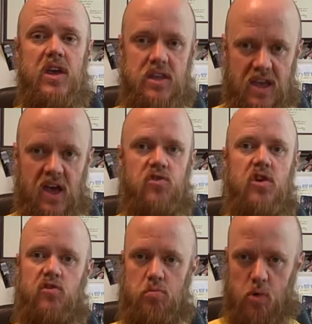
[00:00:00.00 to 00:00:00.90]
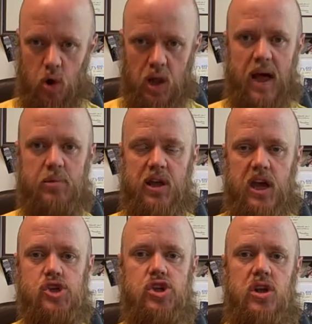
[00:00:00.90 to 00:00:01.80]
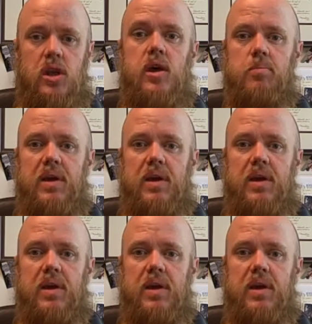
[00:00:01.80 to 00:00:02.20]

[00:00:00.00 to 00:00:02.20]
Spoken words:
Yes, it's a moral obligation